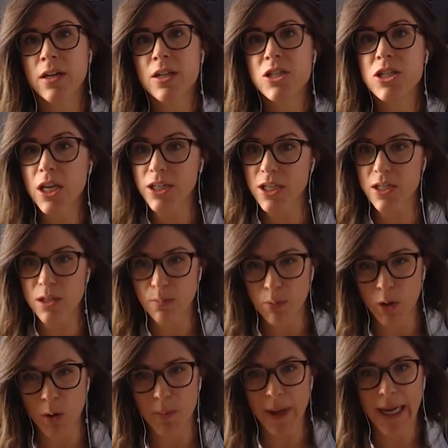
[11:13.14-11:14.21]
such as a
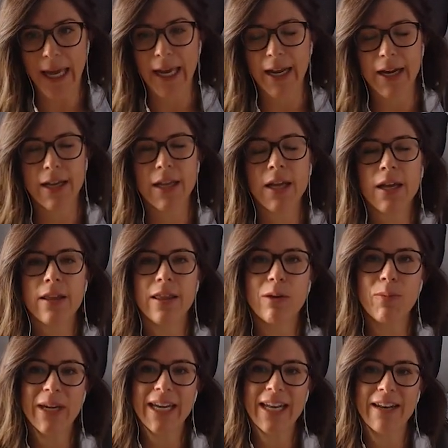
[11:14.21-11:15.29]
probiotic, then
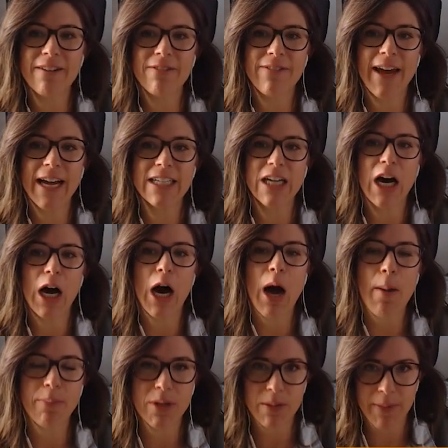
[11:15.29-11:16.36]
we can in fact
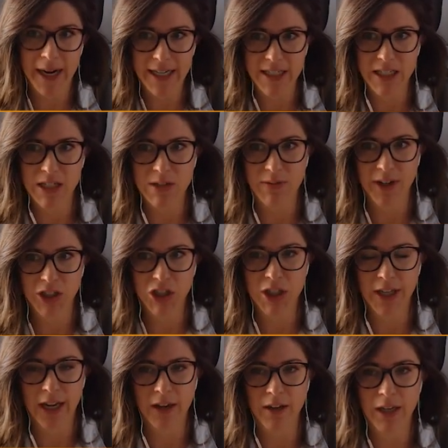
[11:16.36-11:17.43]
optimize its
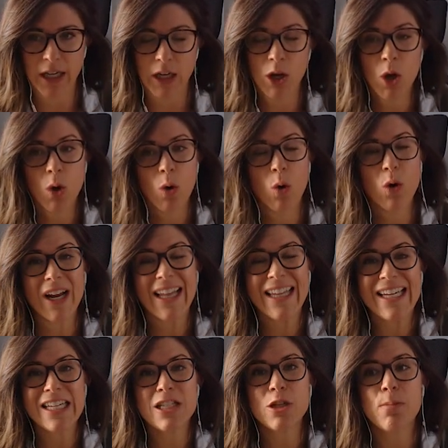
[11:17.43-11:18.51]
functionality or at
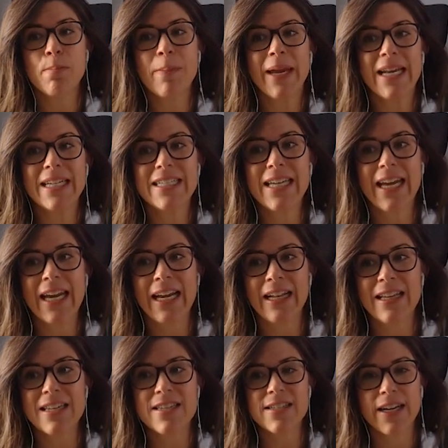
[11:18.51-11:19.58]
least maintain
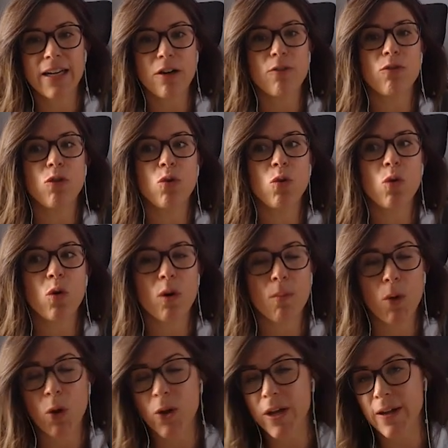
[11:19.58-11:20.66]
the state of
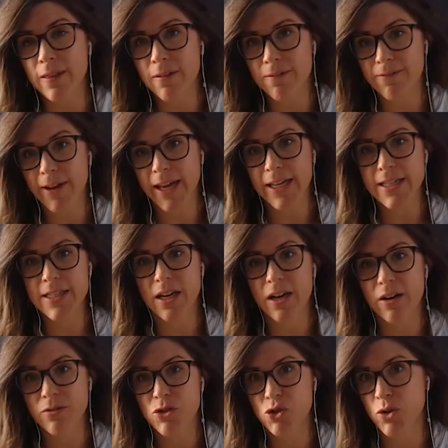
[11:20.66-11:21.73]
normal in the face
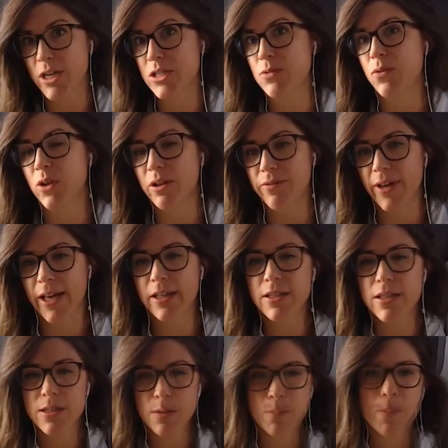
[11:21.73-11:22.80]
of stressful
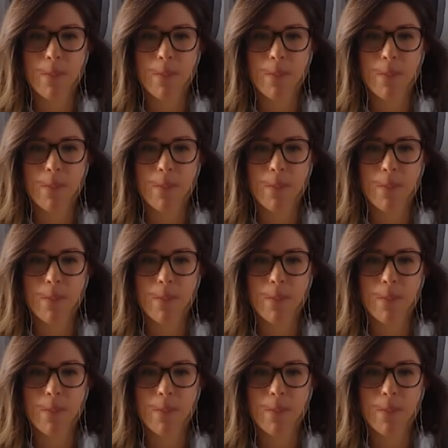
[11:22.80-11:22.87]
events.